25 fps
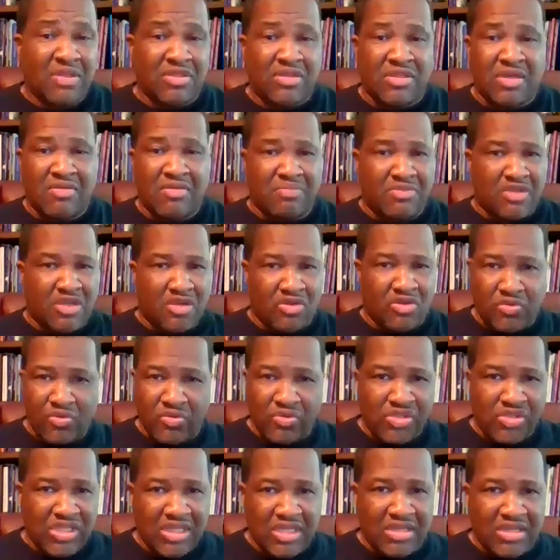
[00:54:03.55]
but they're
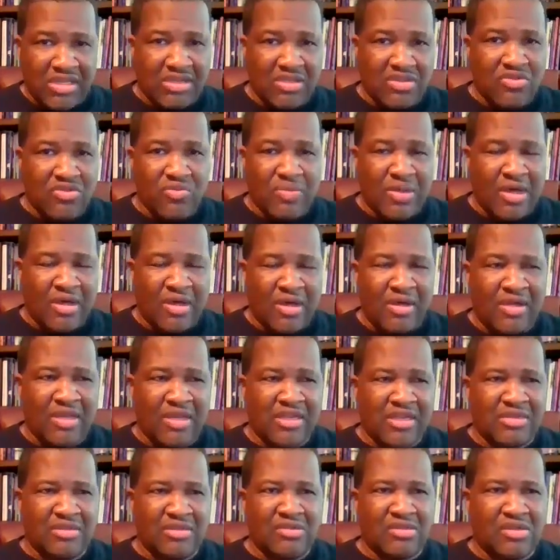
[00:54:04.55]
cruising
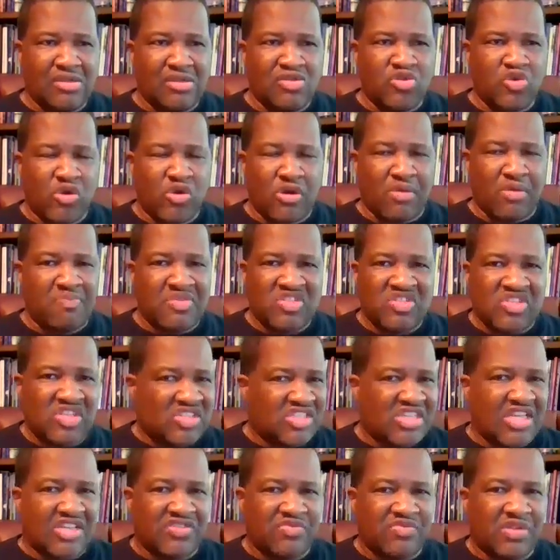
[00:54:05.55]
in Europe
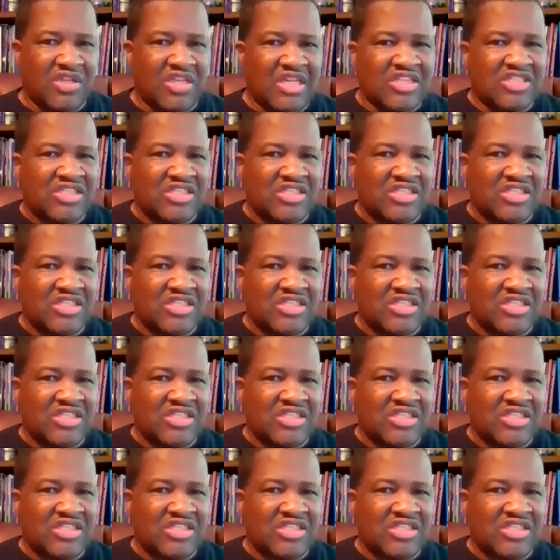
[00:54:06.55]
successfully,